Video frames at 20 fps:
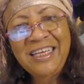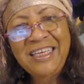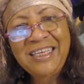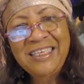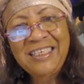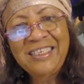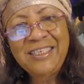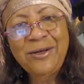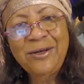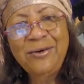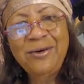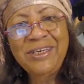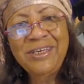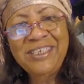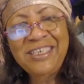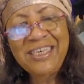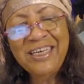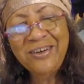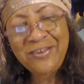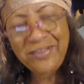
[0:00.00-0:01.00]
So
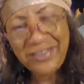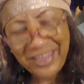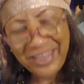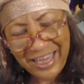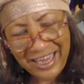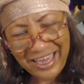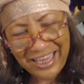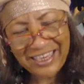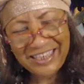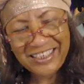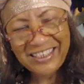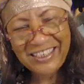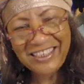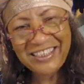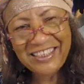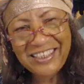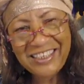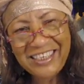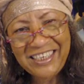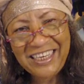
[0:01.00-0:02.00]
until then,
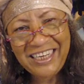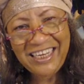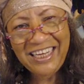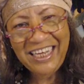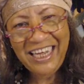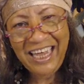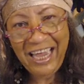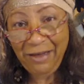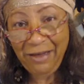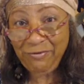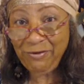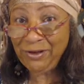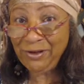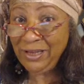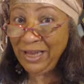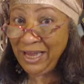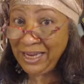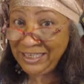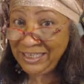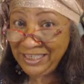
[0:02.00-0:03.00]
if you'd
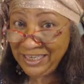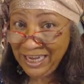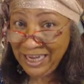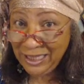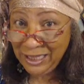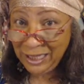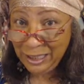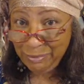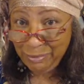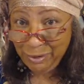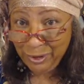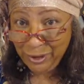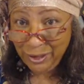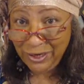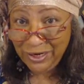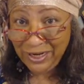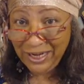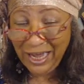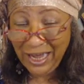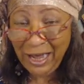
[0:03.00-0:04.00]
like to get the
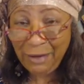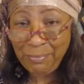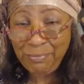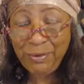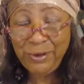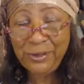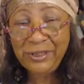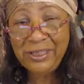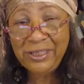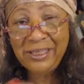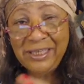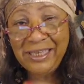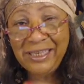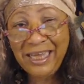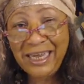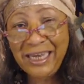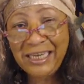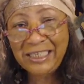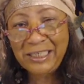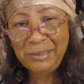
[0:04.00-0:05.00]
book, I put the
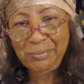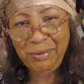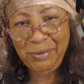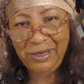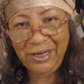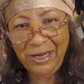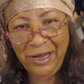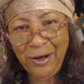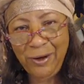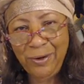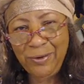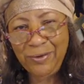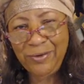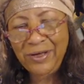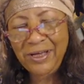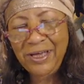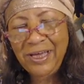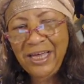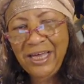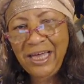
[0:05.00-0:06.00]
links below
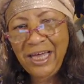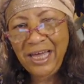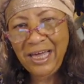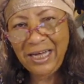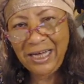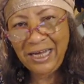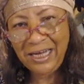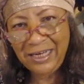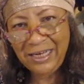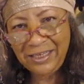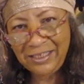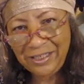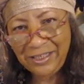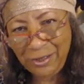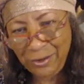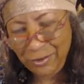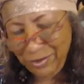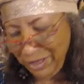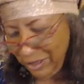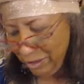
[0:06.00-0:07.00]

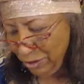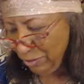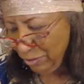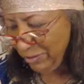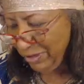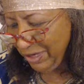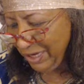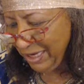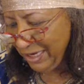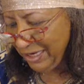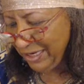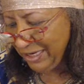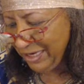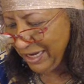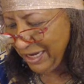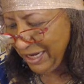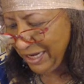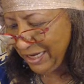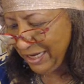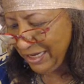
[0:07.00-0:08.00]
so that you
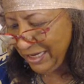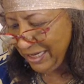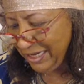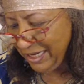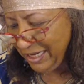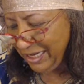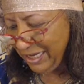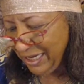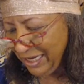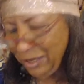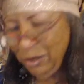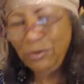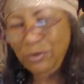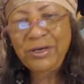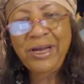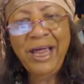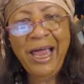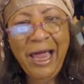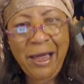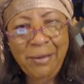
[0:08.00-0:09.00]
can go
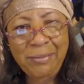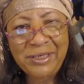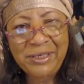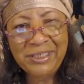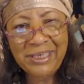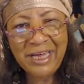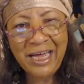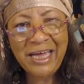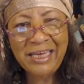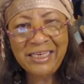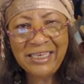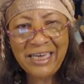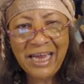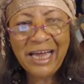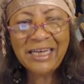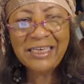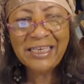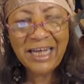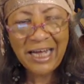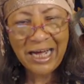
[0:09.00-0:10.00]
to
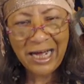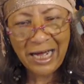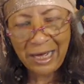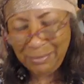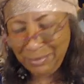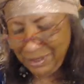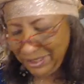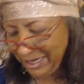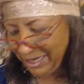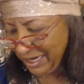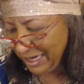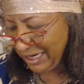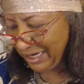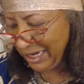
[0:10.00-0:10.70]
Amazon.com and get a